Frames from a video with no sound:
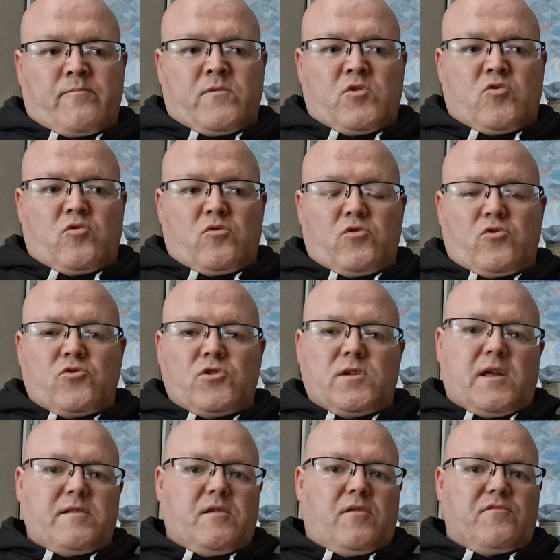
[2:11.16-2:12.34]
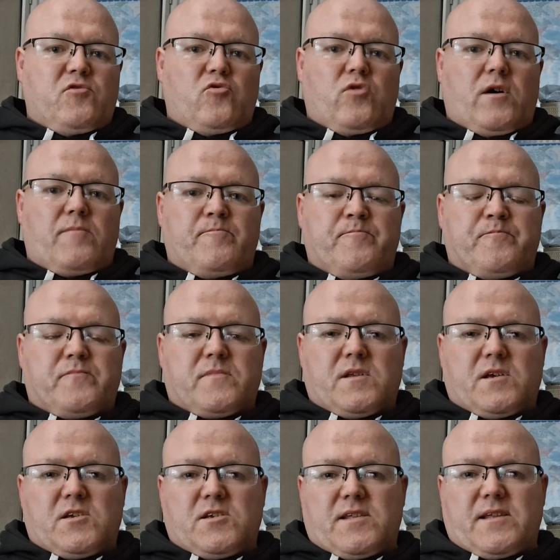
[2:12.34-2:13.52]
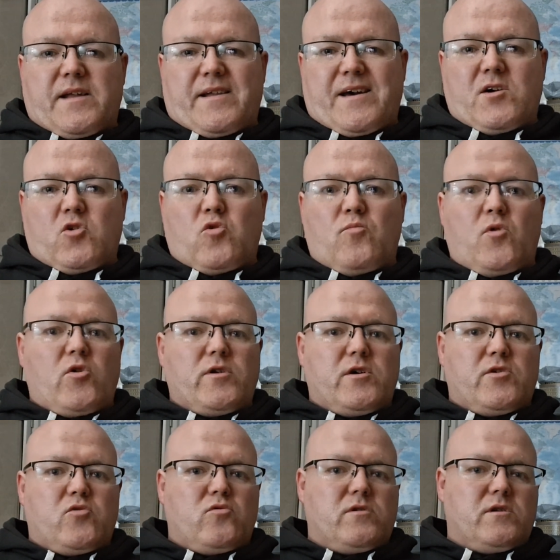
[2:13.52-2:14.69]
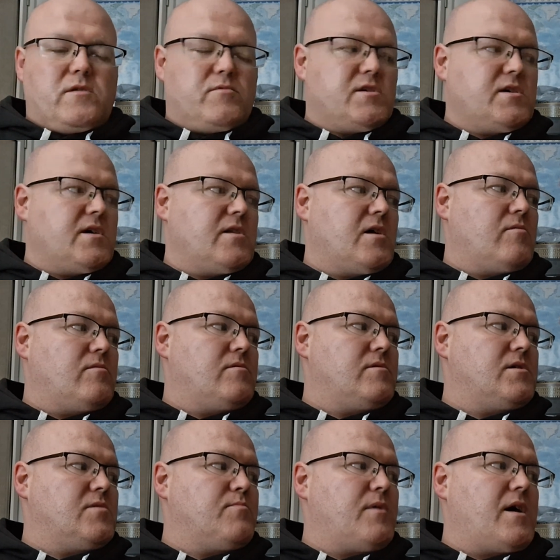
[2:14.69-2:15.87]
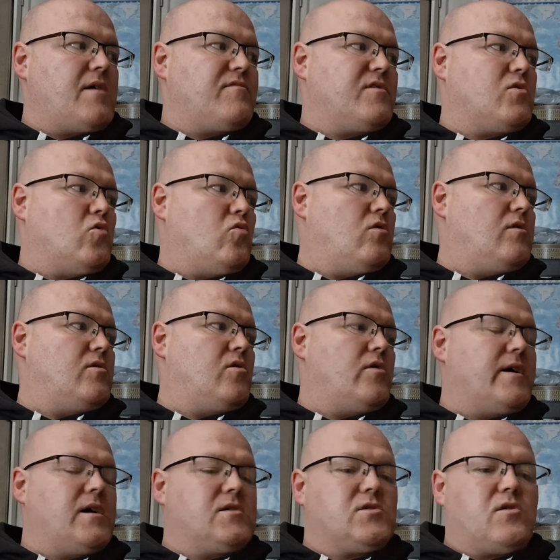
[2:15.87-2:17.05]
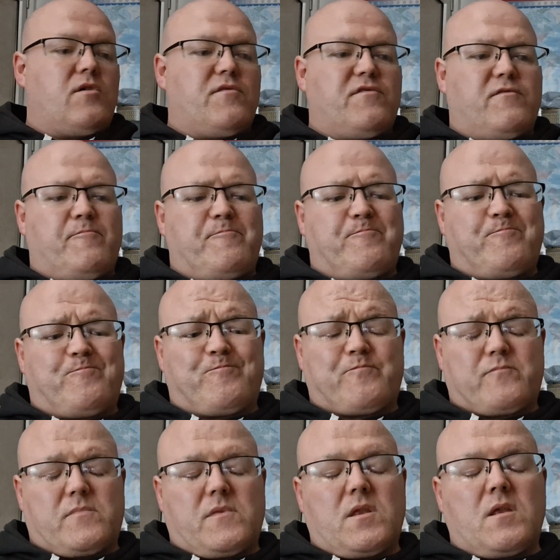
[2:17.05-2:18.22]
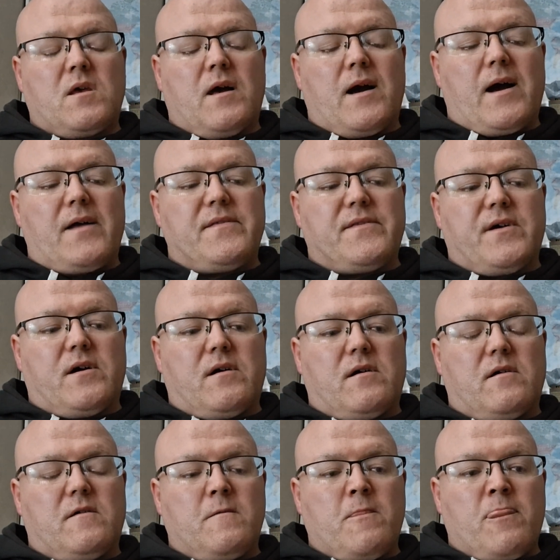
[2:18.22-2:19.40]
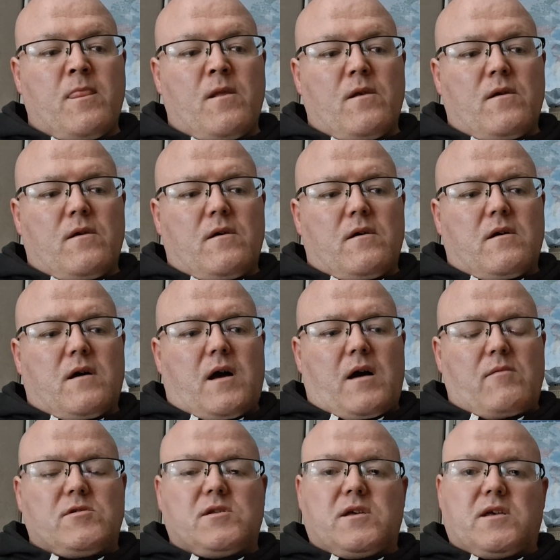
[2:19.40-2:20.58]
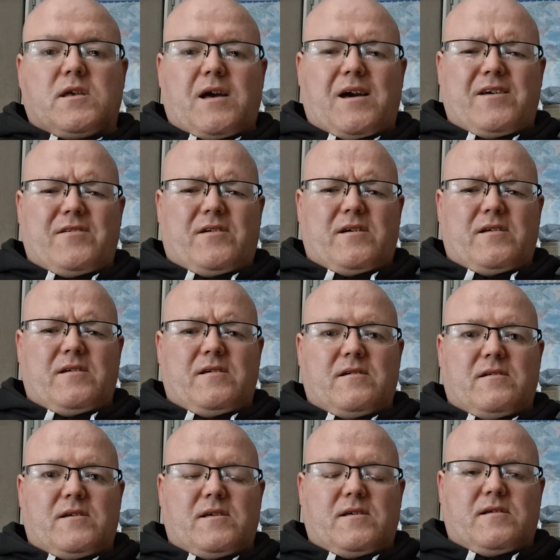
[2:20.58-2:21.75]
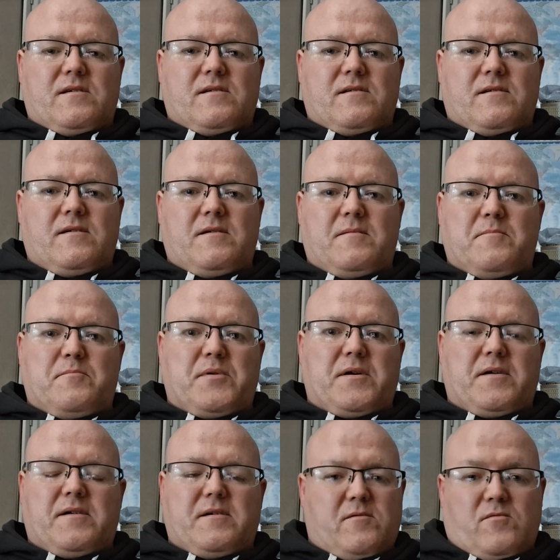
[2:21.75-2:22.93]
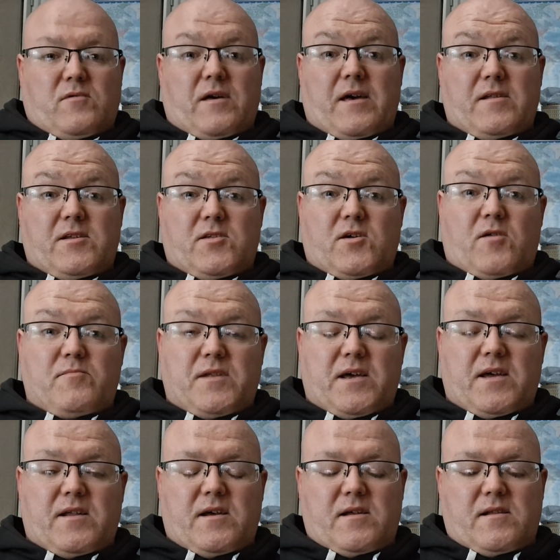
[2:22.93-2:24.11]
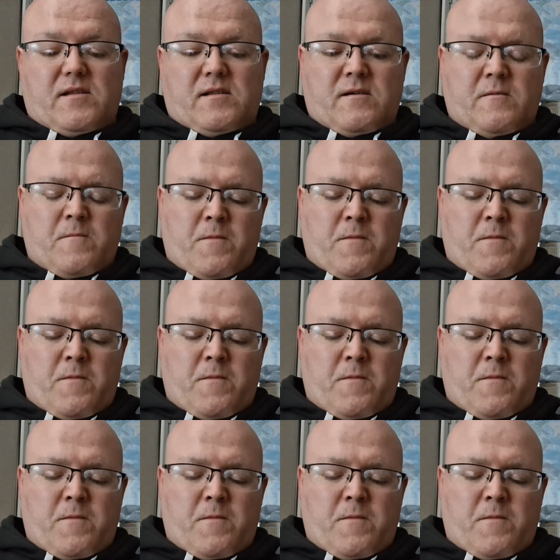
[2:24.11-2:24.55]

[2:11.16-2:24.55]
you should interview him because he had an ankle monitor on, and he was saying how he was just back for court and all that stuff. And I was like, aye, right, like, but ended up doing it, and